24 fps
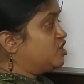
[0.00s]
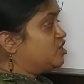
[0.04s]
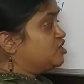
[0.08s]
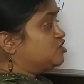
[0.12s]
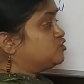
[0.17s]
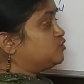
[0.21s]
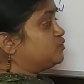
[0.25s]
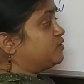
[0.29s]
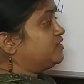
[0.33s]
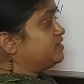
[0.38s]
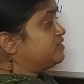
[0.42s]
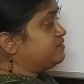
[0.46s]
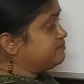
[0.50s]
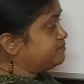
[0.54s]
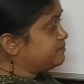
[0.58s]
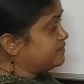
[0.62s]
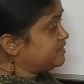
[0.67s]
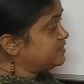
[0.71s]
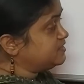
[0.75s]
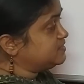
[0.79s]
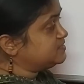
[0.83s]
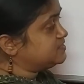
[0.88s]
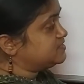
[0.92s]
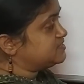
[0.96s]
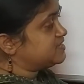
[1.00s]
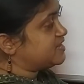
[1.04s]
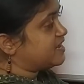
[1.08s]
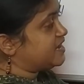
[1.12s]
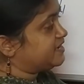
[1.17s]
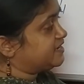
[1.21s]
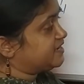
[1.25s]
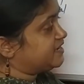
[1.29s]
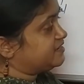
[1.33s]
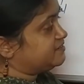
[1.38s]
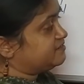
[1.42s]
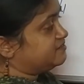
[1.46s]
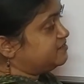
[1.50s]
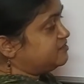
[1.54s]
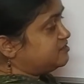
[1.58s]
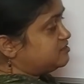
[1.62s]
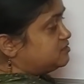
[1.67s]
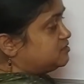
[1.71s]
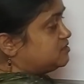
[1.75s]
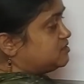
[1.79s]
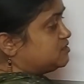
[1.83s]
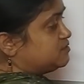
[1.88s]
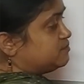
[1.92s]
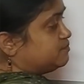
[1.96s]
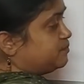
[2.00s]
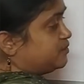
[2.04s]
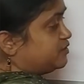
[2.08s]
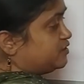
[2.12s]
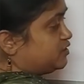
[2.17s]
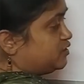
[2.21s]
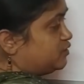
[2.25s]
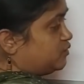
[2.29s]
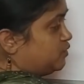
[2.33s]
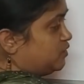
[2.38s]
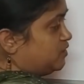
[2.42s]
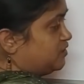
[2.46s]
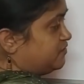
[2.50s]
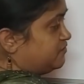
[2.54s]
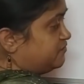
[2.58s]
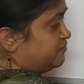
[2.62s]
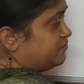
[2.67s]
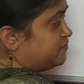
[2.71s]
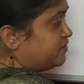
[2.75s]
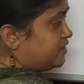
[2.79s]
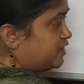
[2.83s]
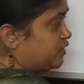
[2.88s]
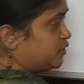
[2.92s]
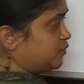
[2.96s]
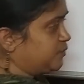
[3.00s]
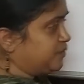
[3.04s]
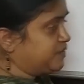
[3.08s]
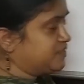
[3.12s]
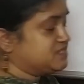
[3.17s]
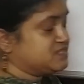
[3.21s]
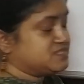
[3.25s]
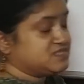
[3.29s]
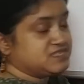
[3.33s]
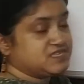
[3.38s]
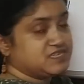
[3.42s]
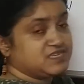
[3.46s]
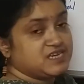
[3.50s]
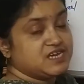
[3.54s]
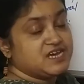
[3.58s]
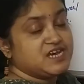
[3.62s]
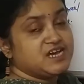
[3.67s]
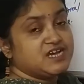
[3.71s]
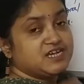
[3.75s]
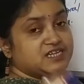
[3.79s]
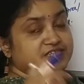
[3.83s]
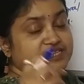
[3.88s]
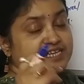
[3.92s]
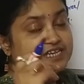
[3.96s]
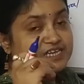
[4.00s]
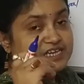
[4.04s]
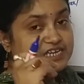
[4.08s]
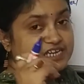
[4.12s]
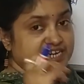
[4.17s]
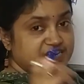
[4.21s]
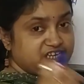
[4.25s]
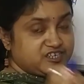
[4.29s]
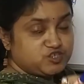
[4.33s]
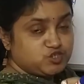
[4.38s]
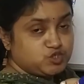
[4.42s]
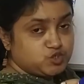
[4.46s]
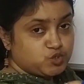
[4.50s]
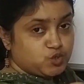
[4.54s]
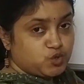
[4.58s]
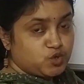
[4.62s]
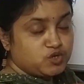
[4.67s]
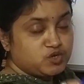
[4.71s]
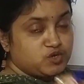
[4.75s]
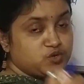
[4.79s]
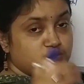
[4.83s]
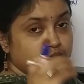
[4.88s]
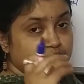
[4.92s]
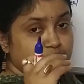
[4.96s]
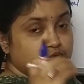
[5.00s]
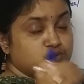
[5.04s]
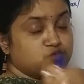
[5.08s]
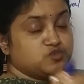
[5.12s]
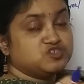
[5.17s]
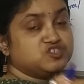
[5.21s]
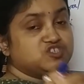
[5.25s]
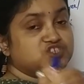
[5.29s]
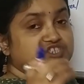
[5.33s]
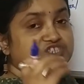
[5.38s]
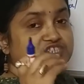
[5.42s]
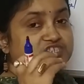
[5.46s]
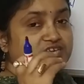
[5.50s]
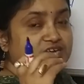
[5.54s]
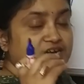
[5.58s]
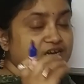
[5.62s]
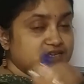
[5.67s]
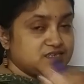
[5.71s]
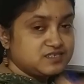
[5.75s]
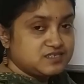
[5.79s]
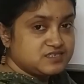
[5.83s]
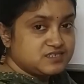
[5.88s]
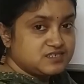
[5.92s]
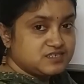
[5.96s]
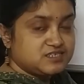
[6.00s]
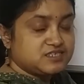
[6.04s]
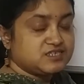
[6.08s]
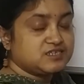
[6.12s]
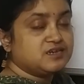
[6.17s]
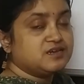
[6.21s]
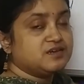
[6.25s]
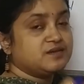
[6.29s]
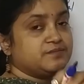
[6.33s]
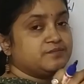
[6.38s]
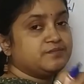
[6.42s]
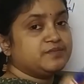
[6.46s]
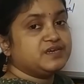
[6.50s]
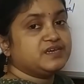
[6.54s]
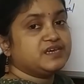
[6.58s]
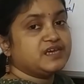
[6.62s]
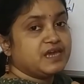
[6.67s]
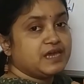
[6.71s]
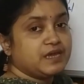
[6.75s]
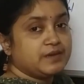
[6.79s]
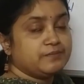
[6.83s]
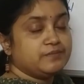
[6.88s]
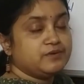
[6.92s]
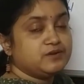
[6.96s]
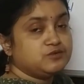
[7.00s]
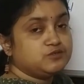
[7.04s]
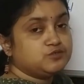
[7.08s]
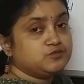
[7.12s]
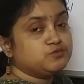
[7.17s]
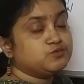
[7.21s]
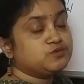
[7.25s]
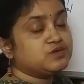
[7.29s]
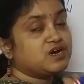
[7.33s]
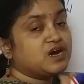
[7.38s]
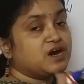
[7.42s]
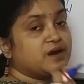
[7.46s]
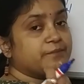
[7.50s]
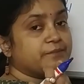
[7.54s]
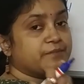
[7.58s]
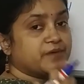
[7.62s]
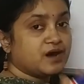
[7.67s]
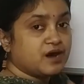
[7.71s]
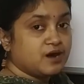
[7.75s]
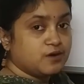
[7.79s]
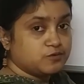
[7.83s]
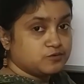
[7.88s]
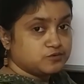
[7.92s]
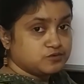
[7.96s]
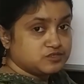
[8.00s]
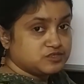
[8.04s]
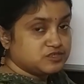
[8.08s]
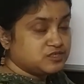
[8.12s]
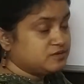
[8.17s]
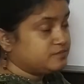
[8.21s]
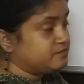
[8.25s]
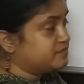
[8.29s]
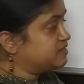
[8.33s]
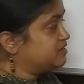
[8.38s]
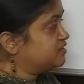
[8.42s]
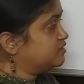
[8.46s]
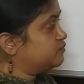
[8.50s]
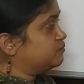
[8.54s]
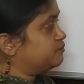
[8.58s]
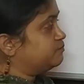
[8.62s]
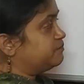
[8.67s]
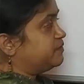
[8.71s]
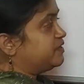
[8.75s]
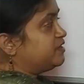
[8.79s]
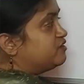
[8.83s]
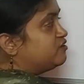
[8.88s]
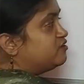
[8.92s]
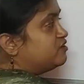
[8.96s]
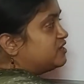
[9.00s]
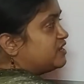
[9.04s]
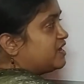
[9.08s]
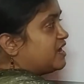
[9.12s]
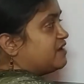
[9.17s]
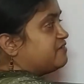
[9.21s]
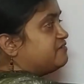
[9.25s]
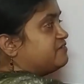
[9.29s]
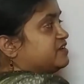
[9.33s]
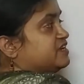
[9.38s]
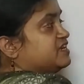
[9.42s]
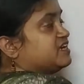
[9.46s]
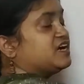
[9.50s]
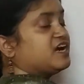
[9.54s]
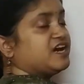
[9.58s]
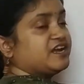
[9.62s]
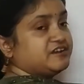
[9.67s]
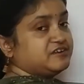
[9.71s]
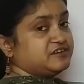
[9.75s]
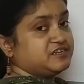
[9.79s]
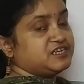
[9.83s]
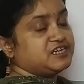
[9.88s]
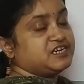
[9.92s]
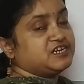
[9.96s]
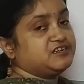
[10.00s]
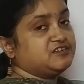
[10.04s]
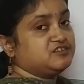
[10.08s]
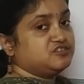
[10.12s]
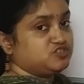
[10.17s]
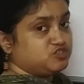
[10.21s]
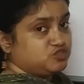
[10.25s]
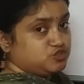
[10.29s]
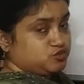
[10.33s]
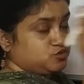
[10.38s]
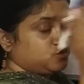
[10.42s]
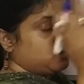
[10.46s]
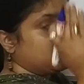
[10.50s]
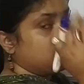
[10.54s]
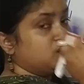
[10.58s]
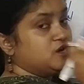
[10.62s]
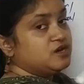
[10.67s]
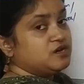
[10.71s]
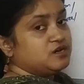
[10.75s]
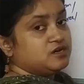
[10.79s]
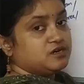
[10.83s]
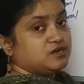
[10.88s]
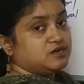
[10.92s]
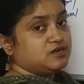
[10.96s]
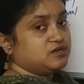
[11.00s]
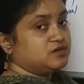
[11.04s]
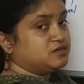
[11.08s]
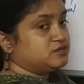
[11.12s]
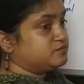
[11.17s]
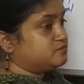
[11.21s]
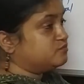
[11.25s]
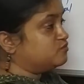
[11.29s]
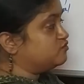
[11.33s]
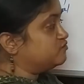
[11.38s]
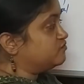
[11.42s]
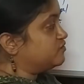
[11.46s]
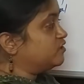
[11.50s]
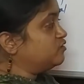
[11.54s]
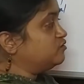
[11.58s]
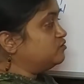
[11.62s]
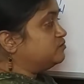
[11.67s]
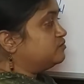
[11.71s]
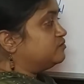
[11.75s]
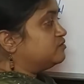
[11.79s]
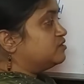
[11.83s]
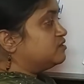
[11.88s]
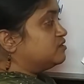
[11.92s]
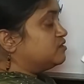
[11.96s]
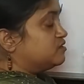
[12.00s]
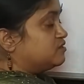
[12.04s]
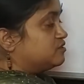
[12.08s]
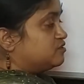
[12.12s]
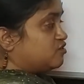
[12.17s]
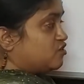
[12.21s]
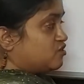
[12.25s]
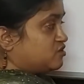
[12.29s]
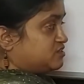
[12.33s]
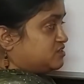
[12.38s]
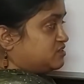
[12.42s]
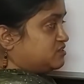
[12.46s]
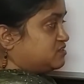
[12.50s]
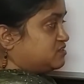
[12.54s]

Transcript: So it means that at this particular frequency the electron would just be able to come out, but it may not have any kinetic energy to move out, not